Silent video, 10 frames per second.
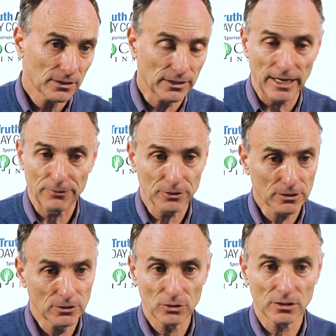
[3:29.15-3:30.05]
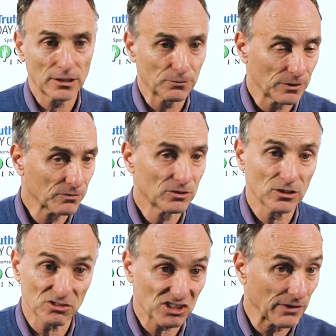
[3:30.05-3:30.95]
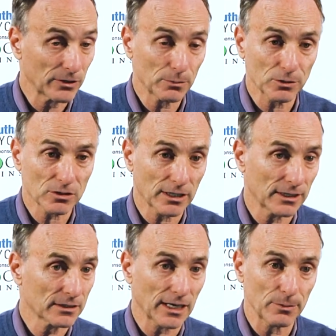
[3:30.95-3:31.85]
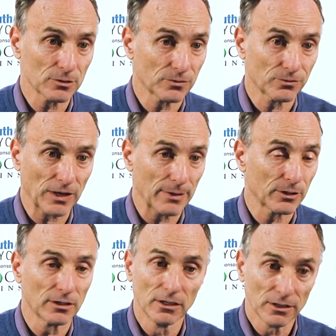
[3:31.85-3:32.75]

In Africa, you can eat fifty or seventy percent in times of famine,